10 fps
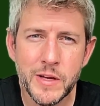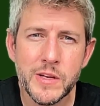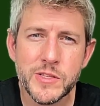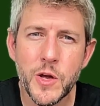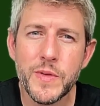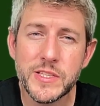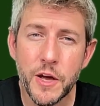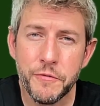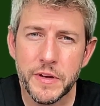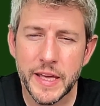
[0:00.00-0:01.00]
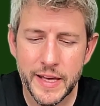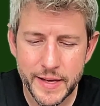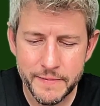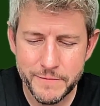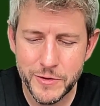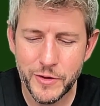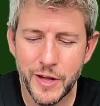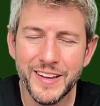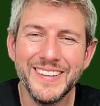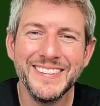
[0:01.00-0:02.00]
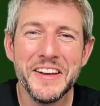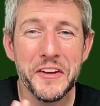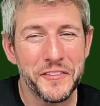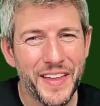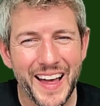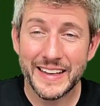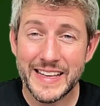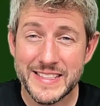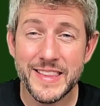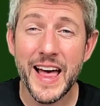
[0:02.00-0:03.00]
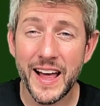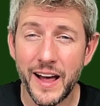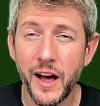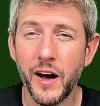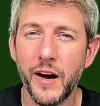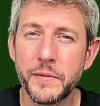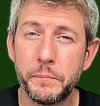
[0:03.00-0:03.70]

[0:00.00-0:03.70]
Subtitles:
So there's nothing here that is that hard,